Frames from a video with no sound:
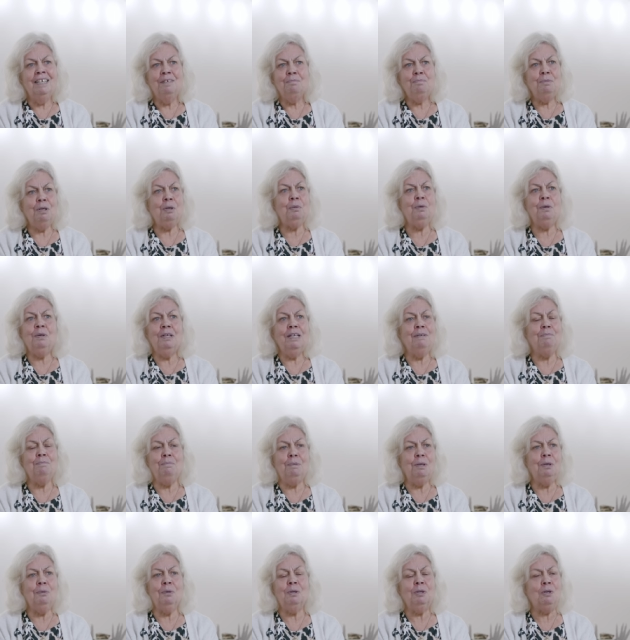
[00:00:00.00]
Blue and,
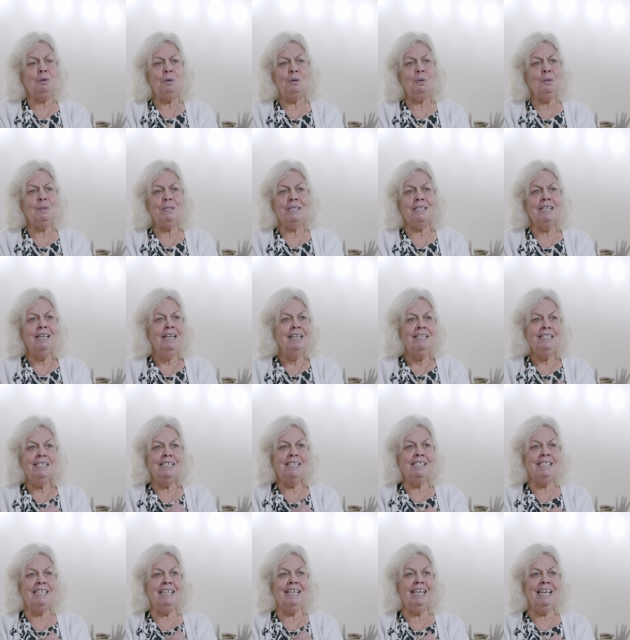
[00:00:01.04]
blue and gold,
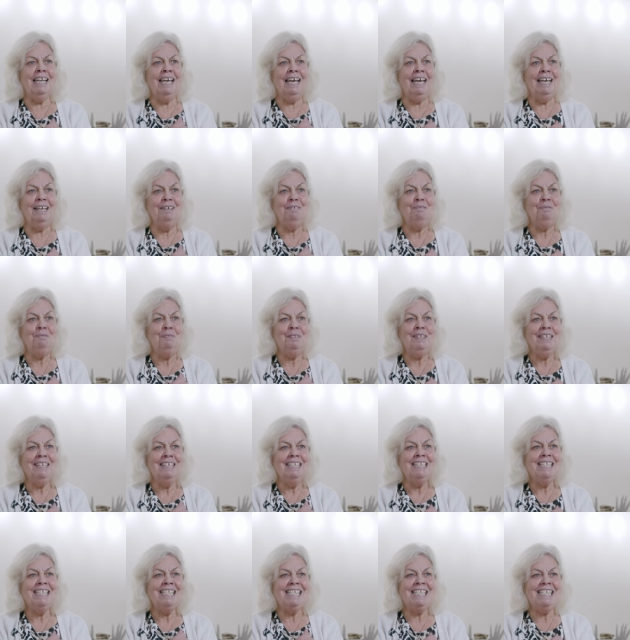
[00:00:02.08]
still there,
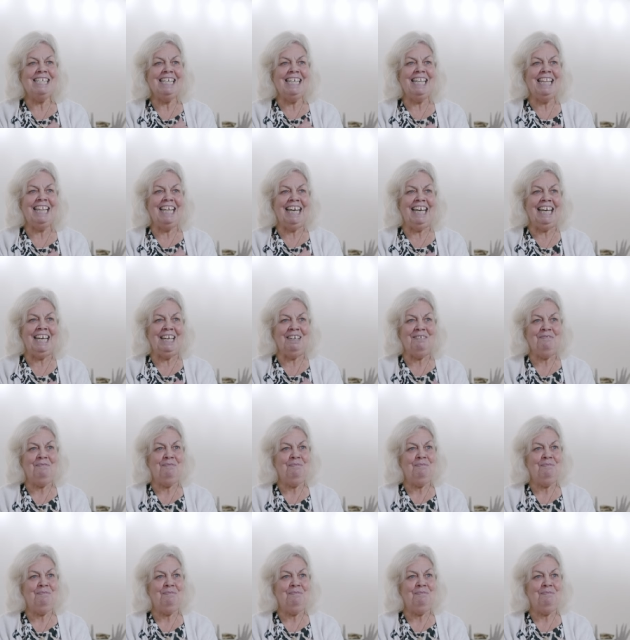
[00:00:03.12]
still there.